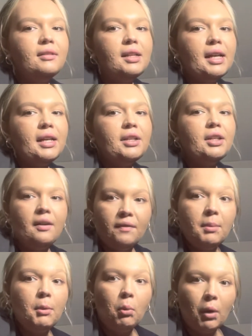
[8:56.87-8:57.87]
and none of
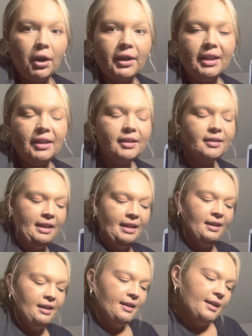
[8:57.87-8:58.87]
them are working.
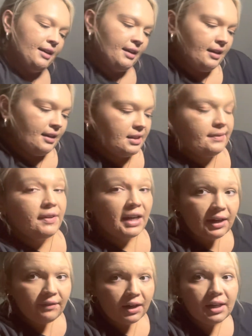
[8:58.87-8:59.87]
It's
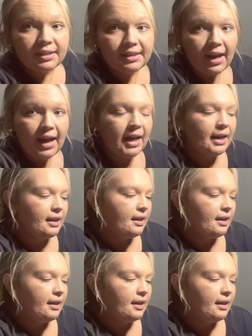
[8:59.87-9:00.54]
very, very sad.